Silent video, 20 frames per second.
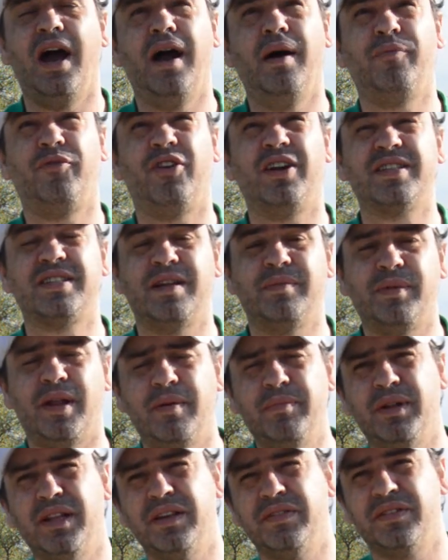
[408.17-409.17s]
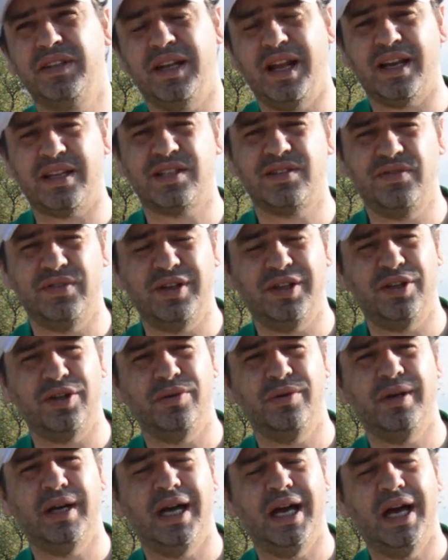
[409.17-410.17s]
for example, I believe the next
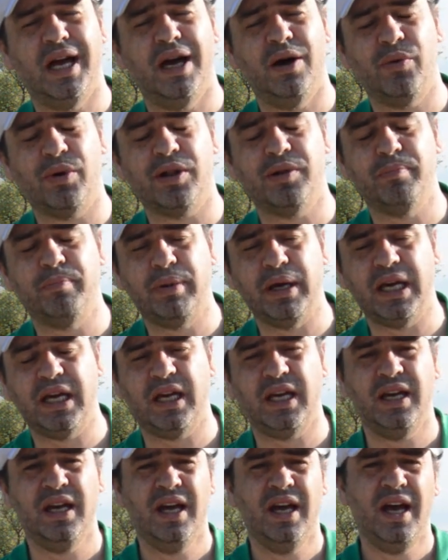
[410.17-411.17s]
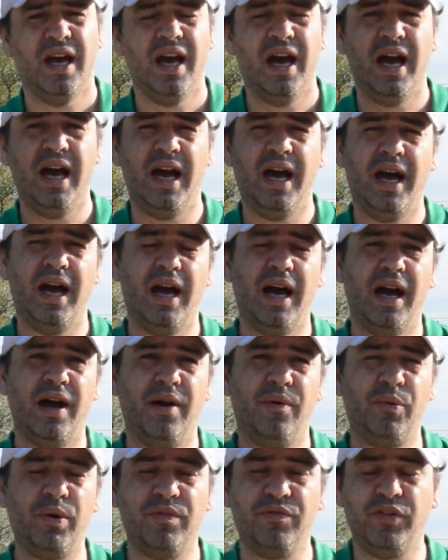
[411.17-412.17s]
video will be
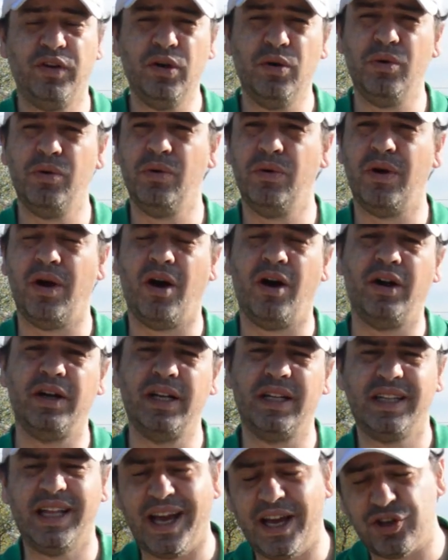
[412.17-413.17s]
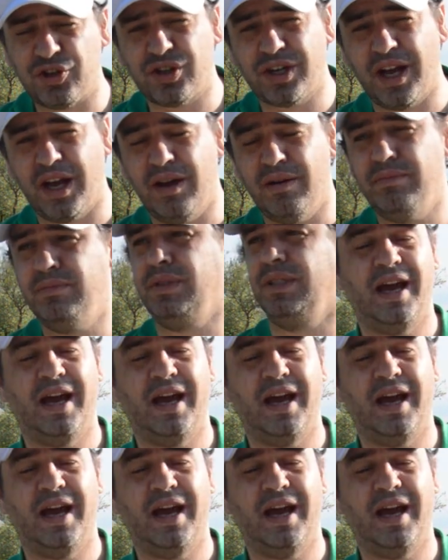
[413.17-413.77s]
review on a dash cam.